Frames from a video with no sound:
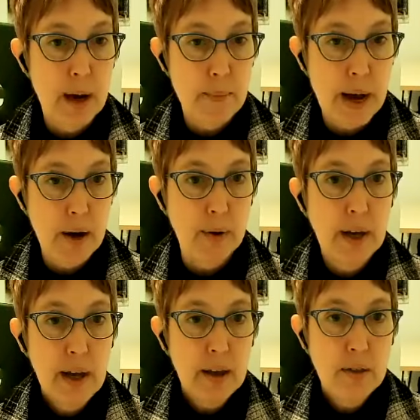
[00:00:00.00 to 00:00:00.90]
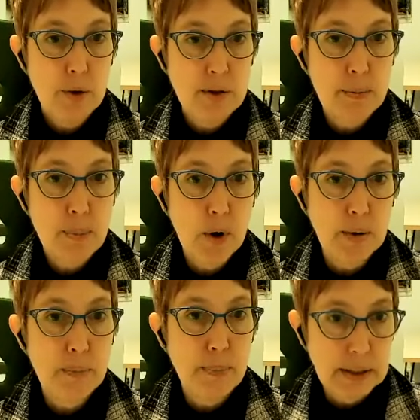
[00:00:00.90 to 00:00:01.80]
about those
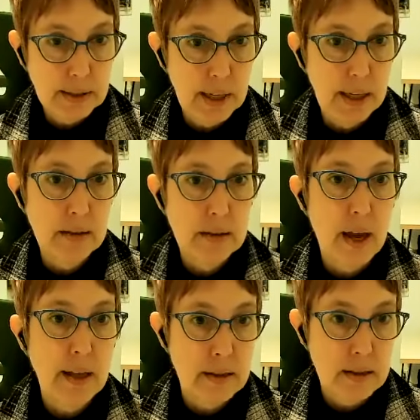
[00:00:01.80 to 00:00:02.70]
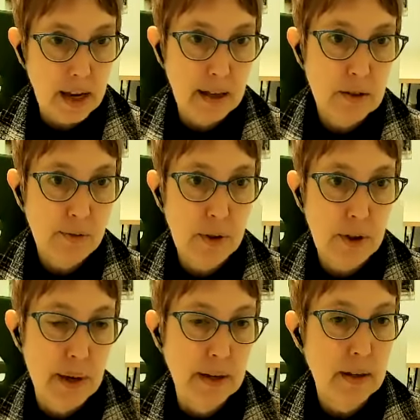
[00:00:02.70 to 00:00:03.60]
important buildings and sites for the
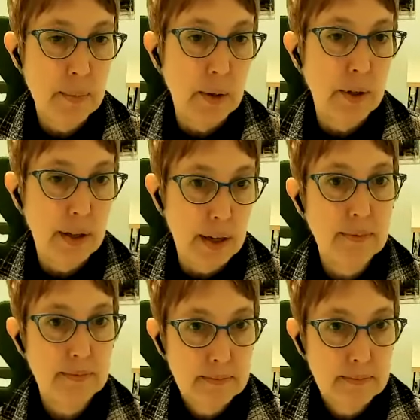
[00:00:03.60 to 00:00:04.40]
Hmong community.